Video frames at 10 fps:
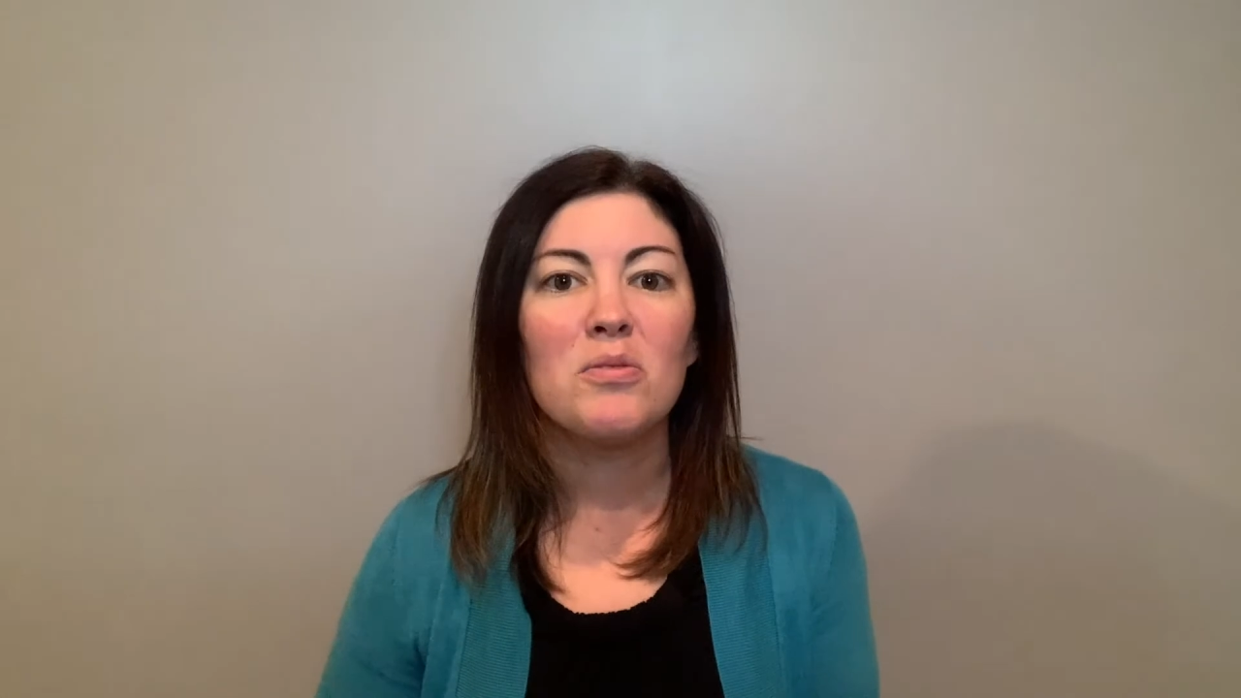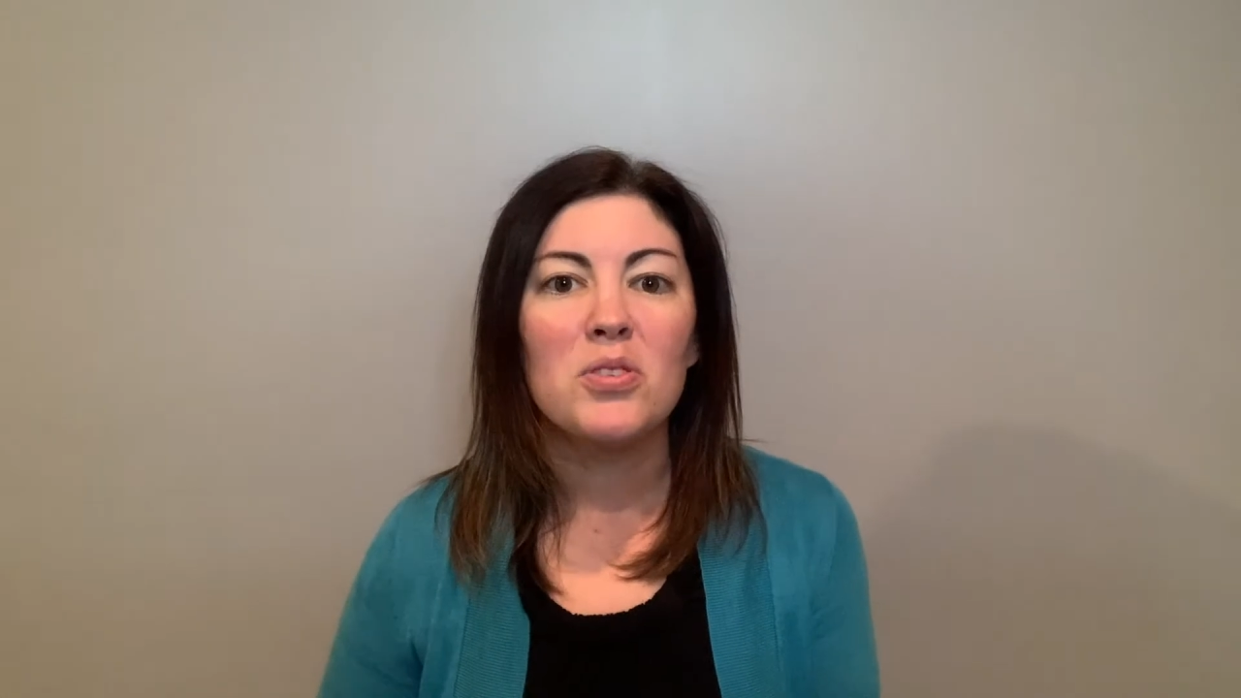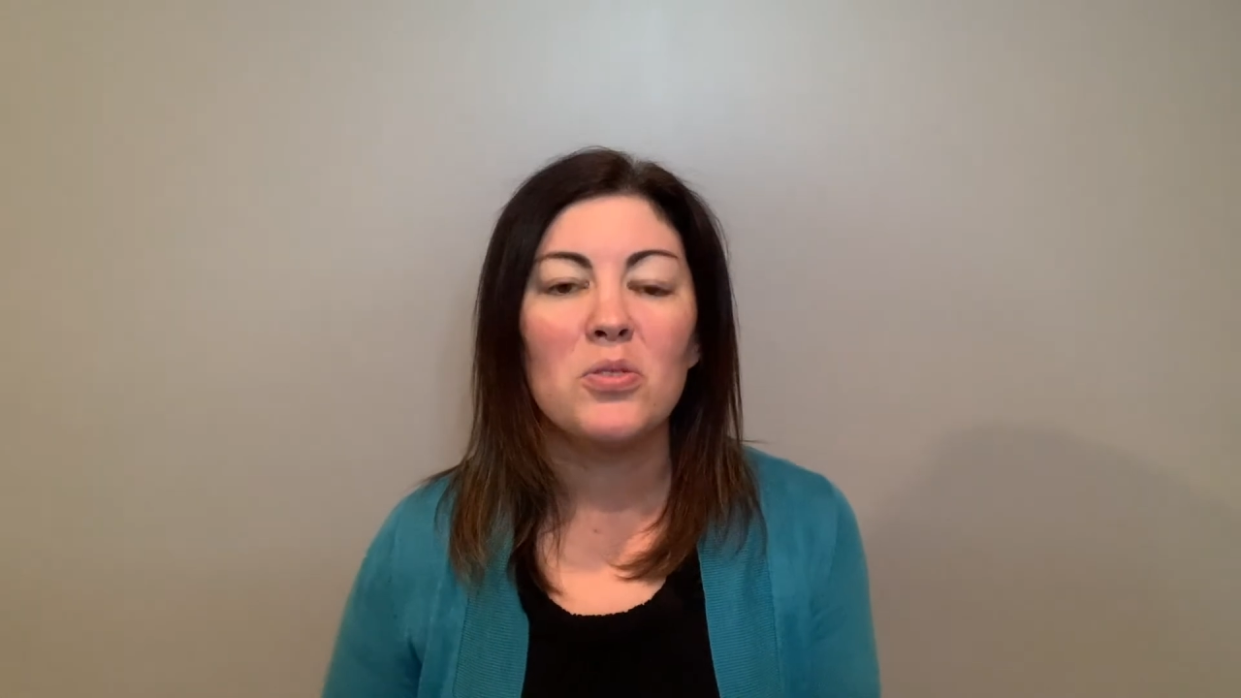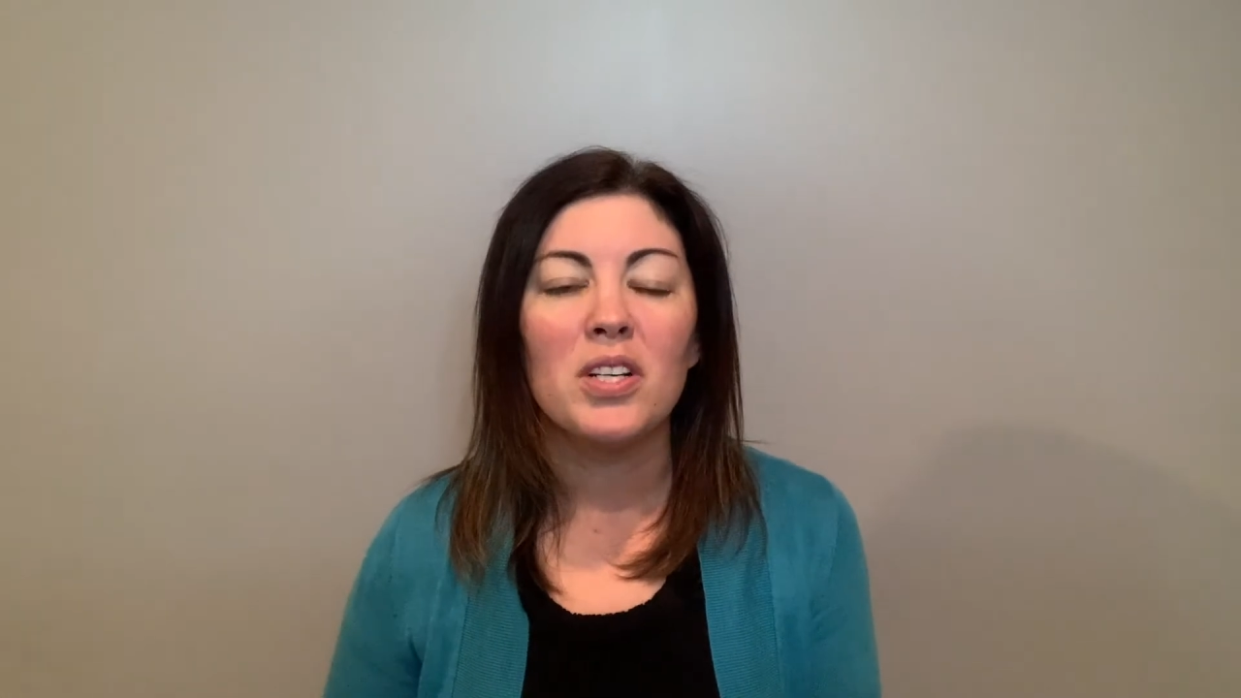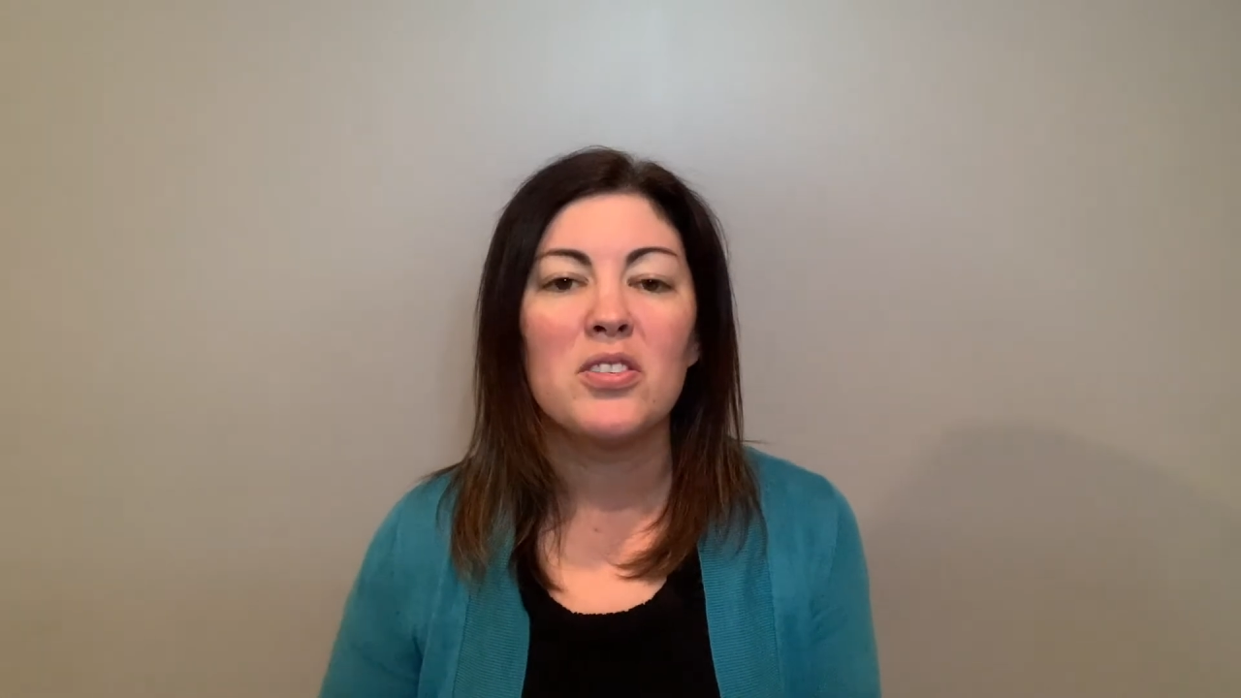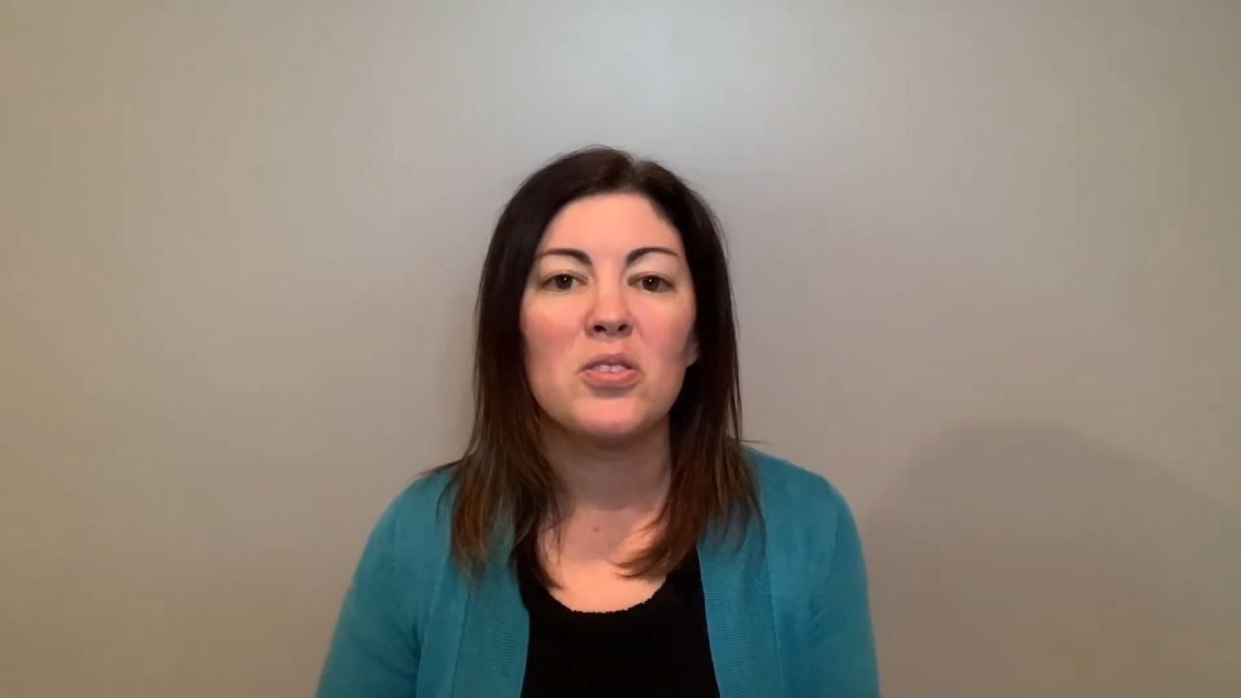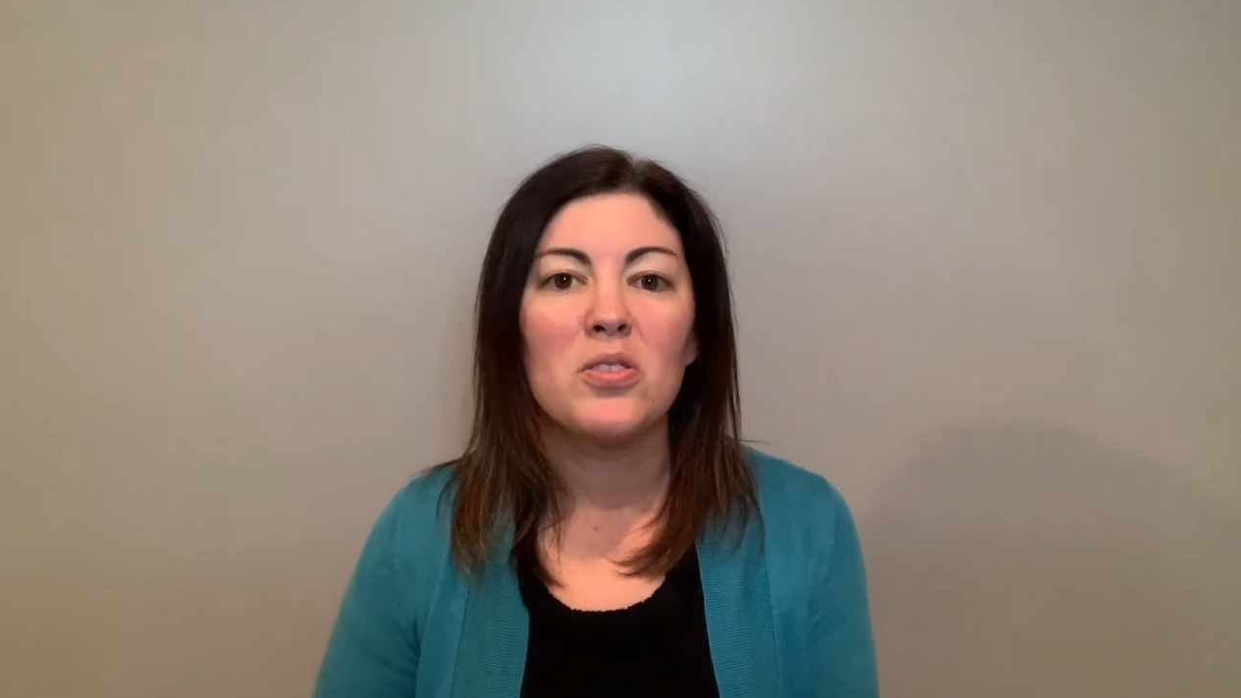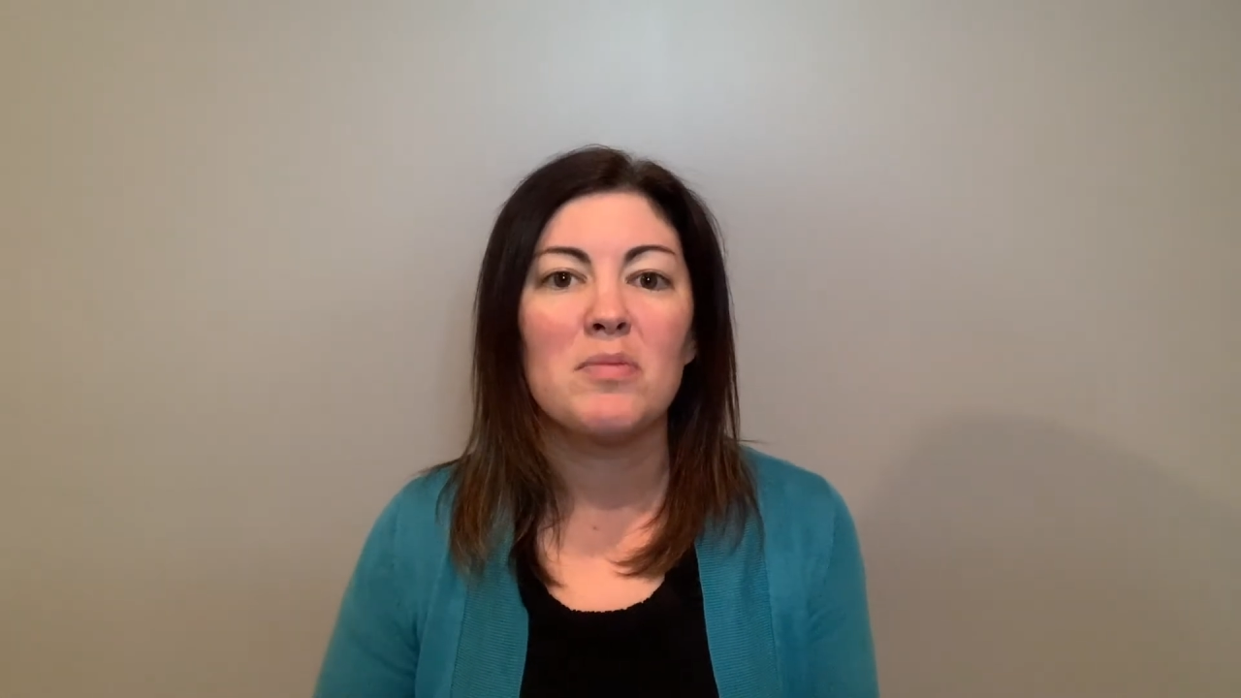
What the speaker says: resort is so